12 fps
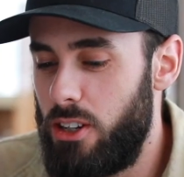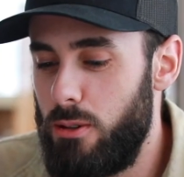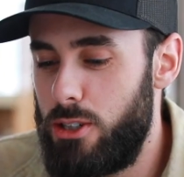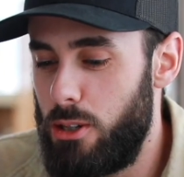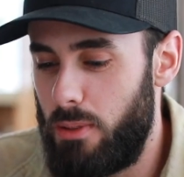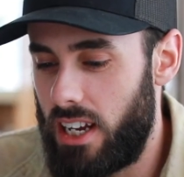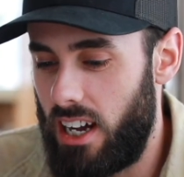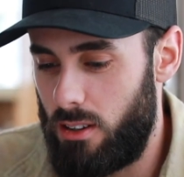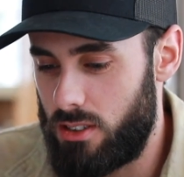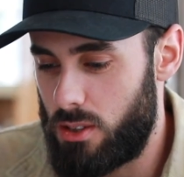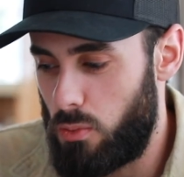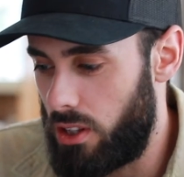YouTube
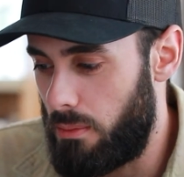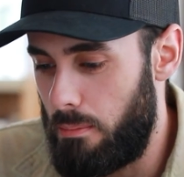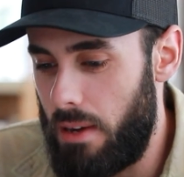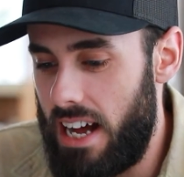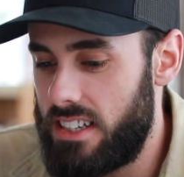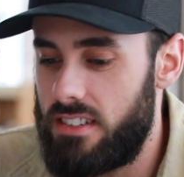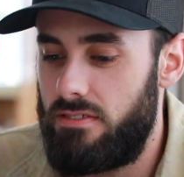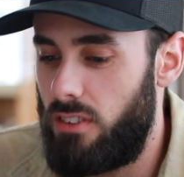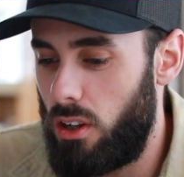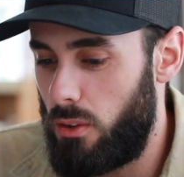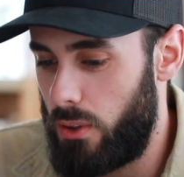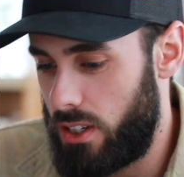accounts with massive
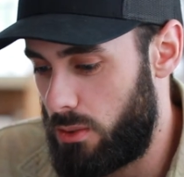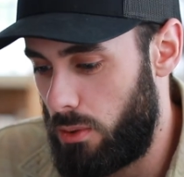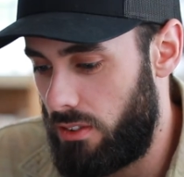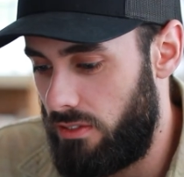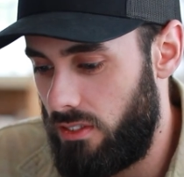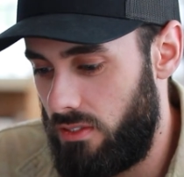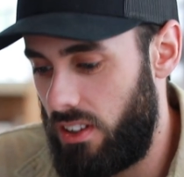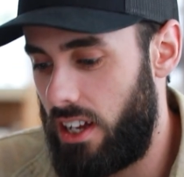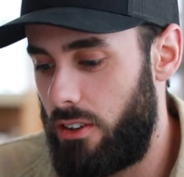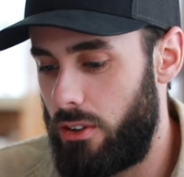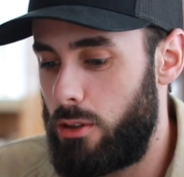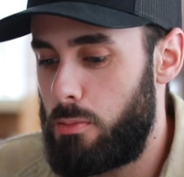followings with flat
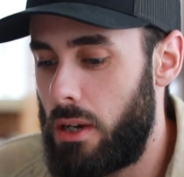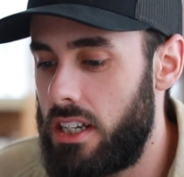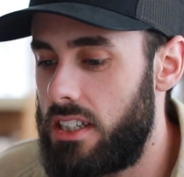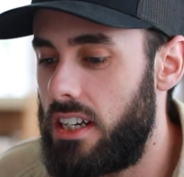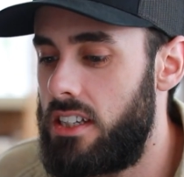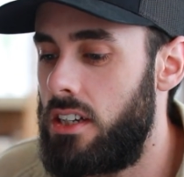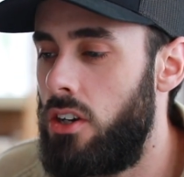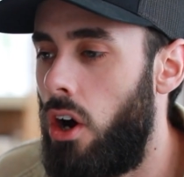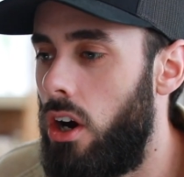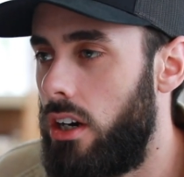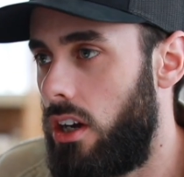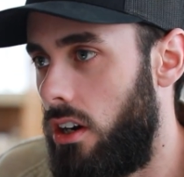earthers because it's a
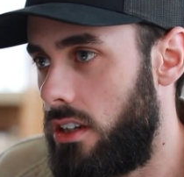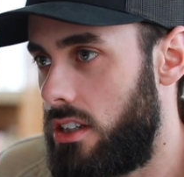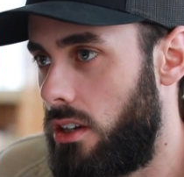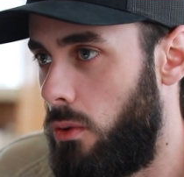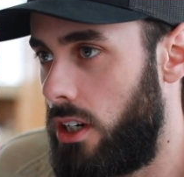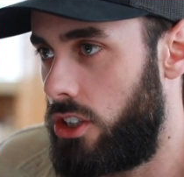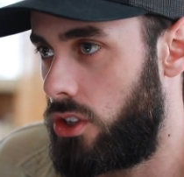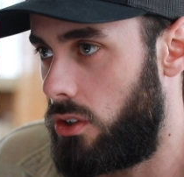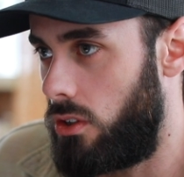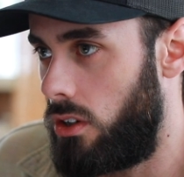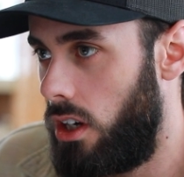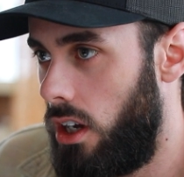
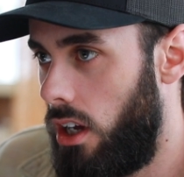non-consequential